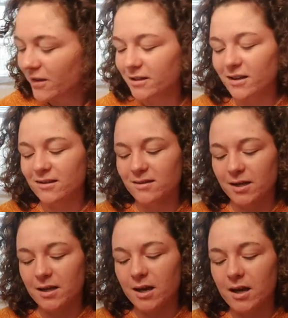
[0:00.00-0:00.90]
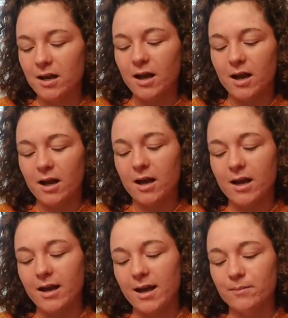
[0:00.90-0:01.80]
And then the last thing I got,
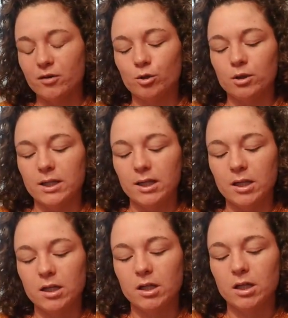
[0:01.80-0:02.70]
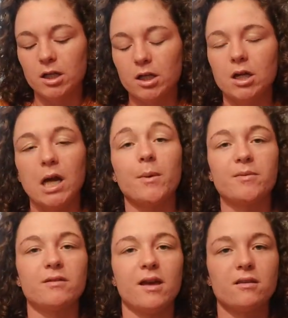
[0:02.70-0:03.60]
I absolutely I'm
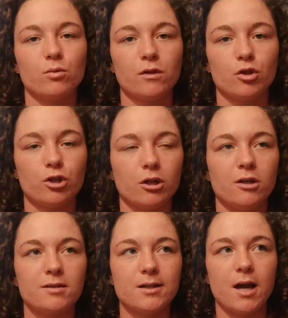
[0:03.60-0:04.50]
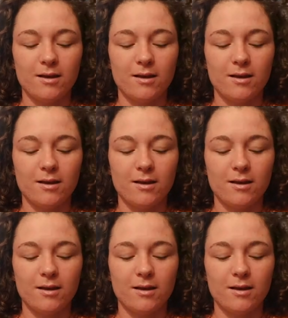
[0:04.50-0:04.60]
obsessed with the shirt.